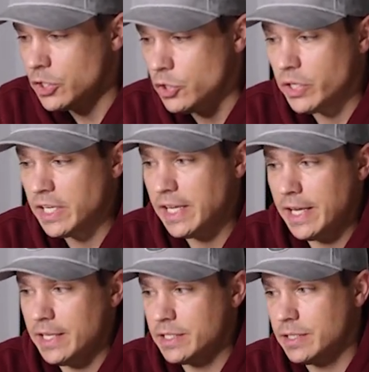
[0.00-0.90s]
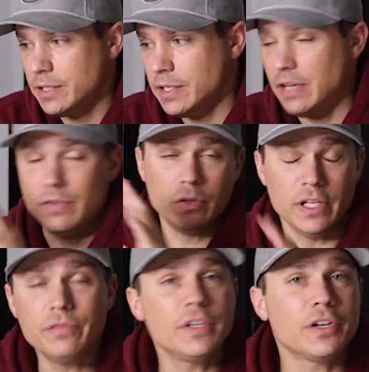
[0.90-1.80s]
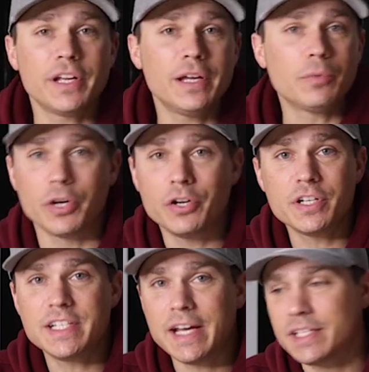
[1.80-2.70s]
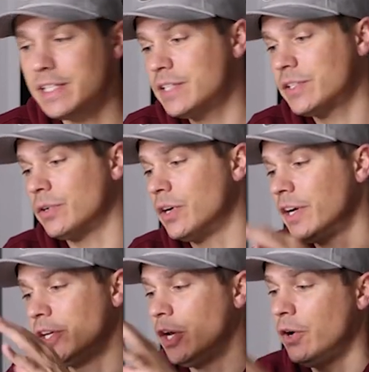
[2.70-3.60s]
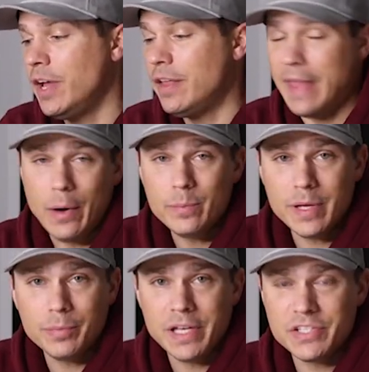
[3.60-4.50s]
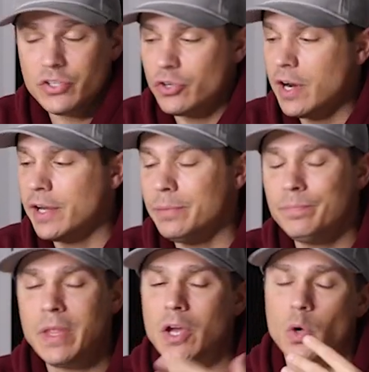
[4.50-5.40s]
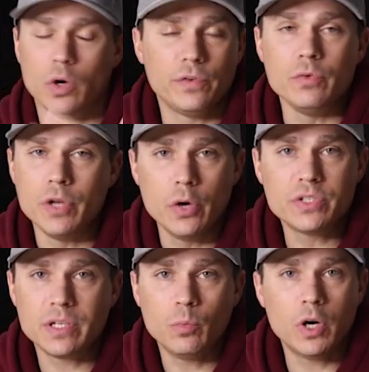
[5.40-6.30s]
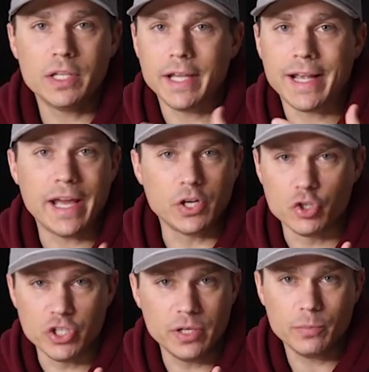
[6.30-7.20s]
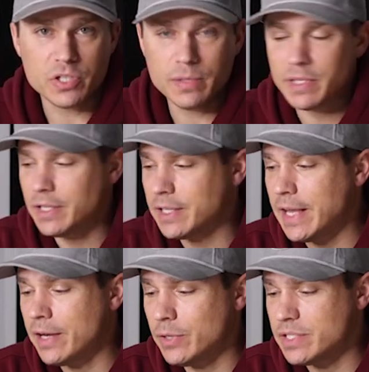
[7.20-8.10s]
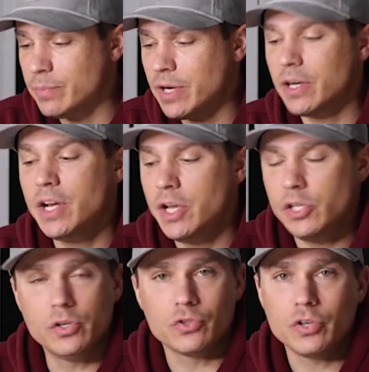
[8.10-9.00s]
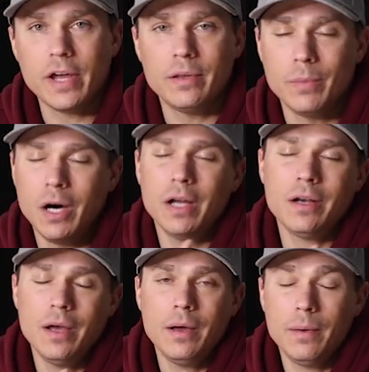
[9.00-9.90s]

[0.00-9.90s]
you can get, if you live near him or you're in Texas, or, you know, that would be a place to try them. Or if you know someone like at your gym or something like that who has a pair, you can try them on.